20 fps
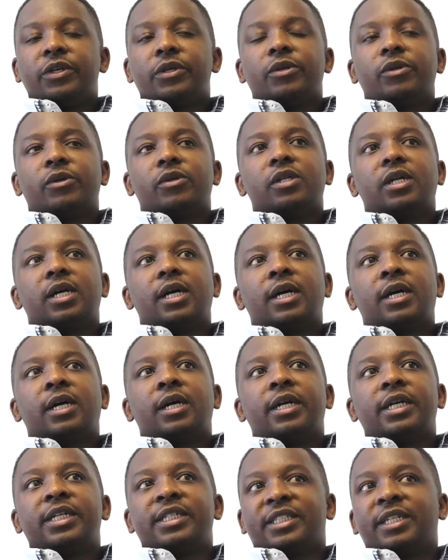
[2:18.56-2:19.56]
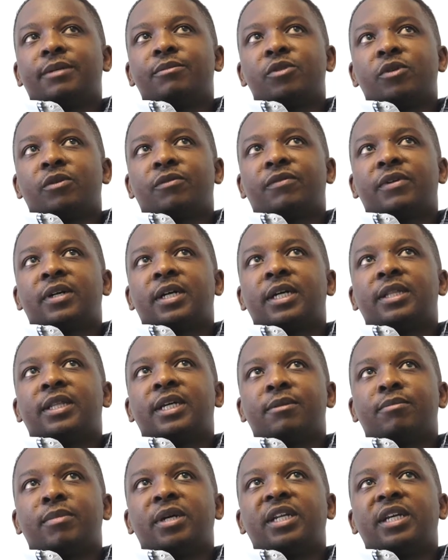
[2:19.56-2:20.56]
you know, in terms of
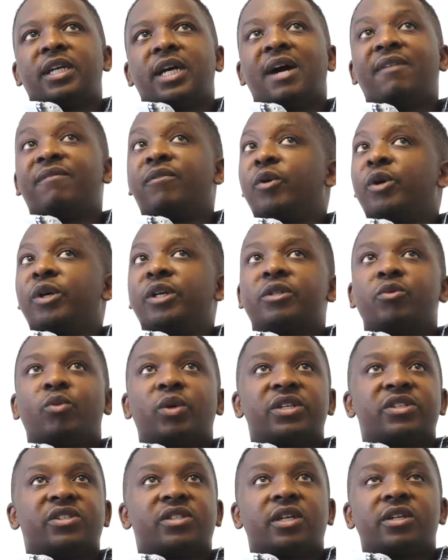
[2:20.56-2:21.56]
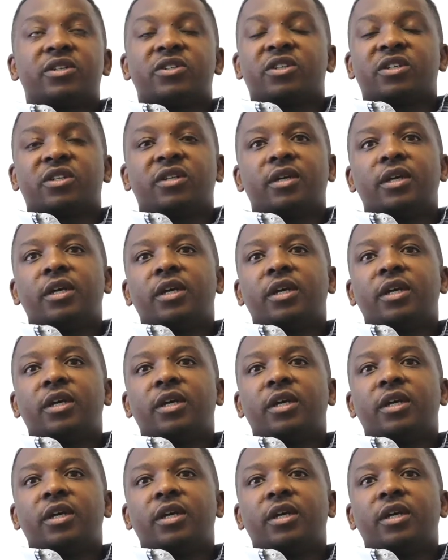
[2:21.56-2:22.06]
that money. Avoid wastage.